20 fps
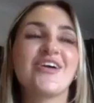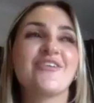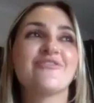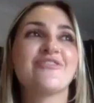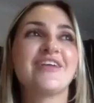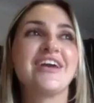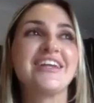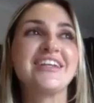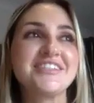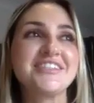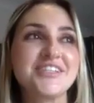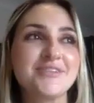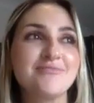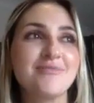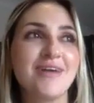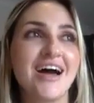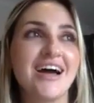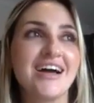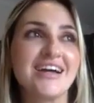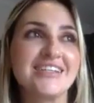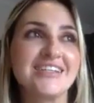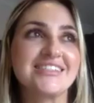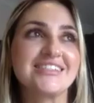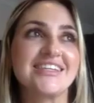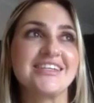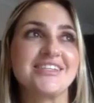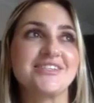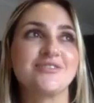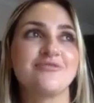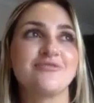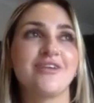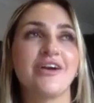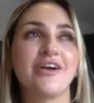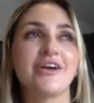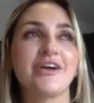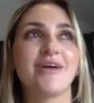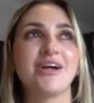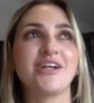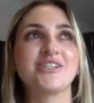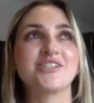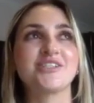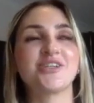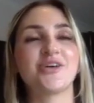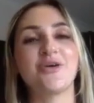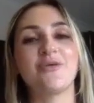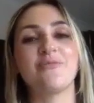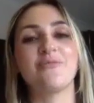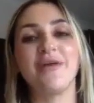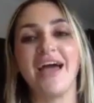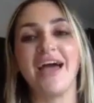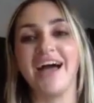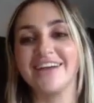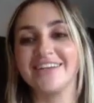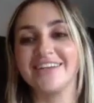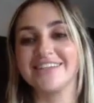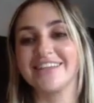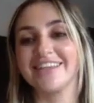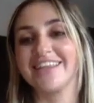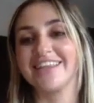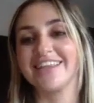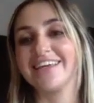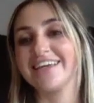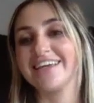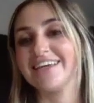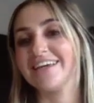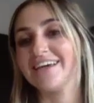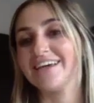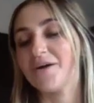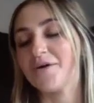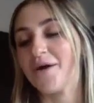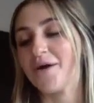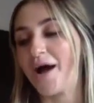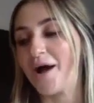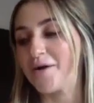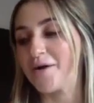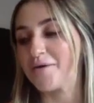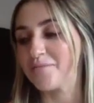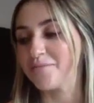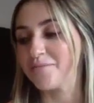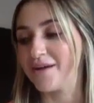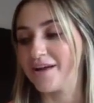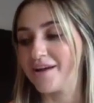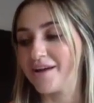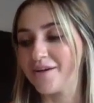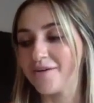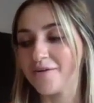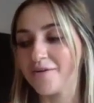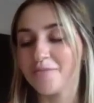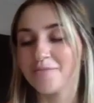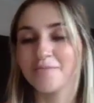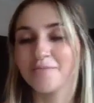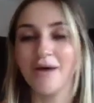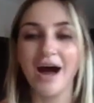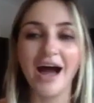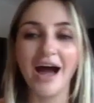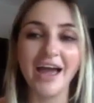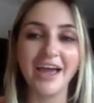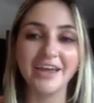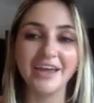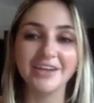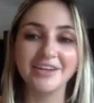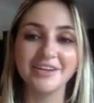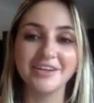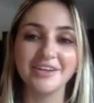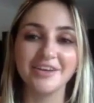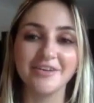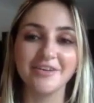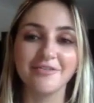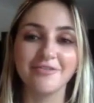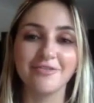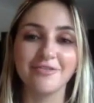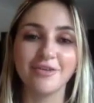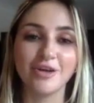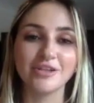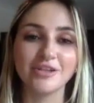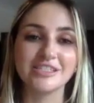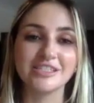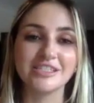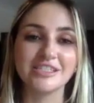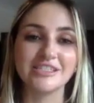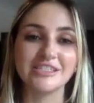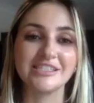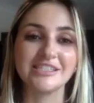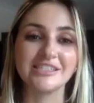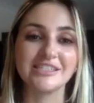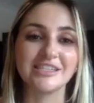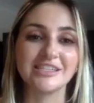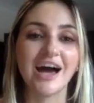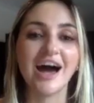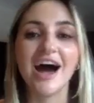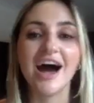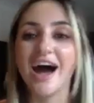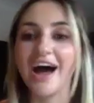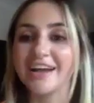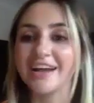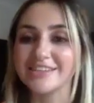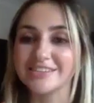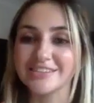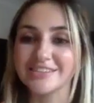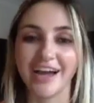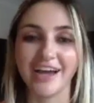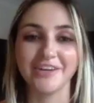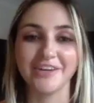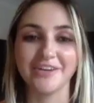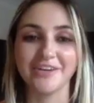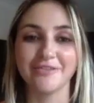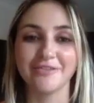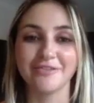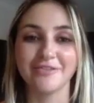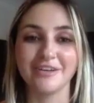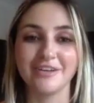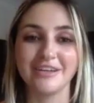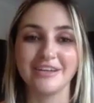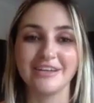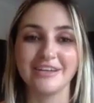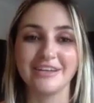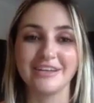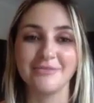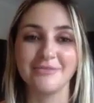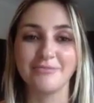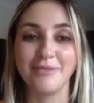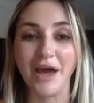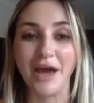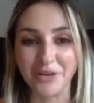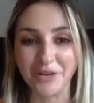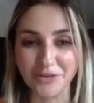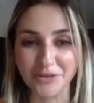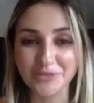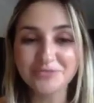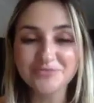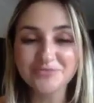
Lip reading: Venus and Mars is very much so about the mind versus heart kind of battle.